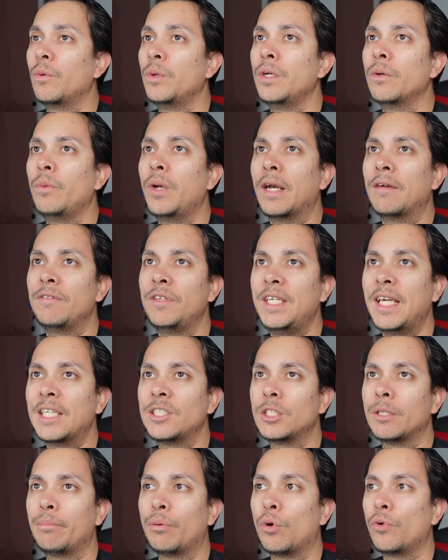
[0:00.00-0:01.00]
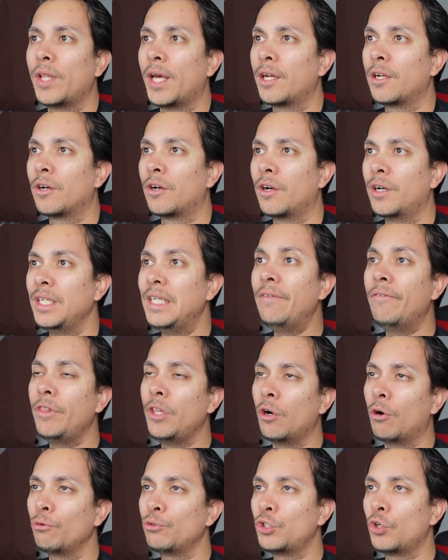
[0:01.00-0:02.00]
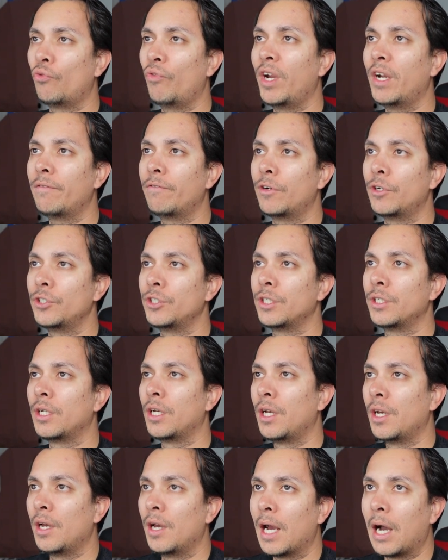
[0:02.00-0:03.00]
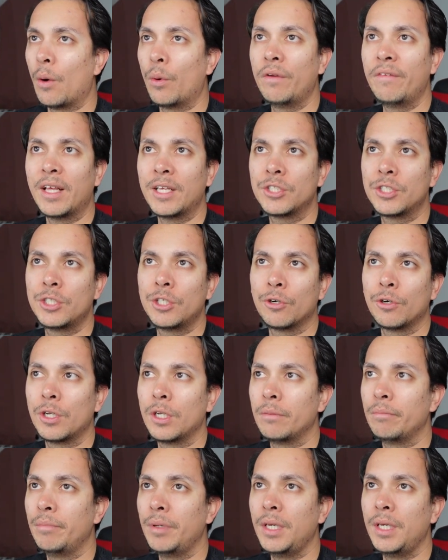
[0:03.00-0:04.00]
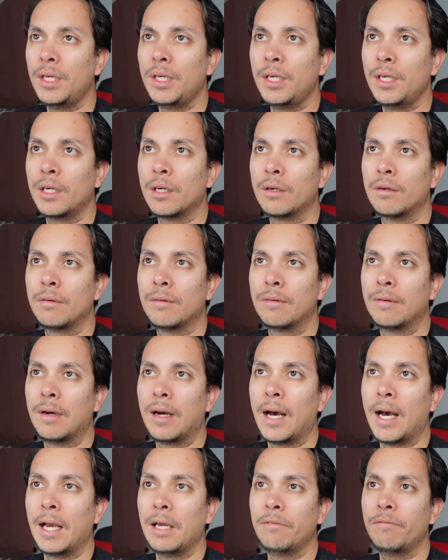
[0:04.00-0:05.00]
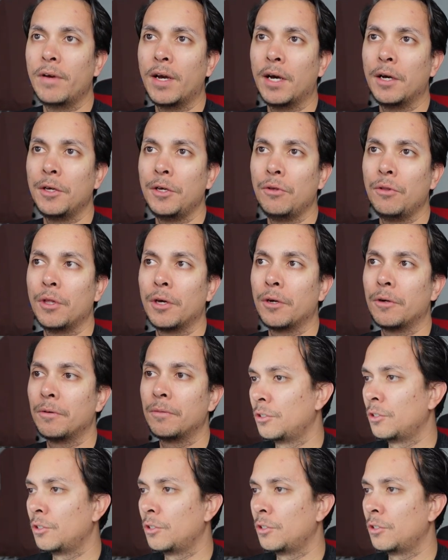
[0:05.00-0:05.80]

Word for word: We, we have yet to pull that card, even the ultra rare version. I wonder if that's still going to be high value though.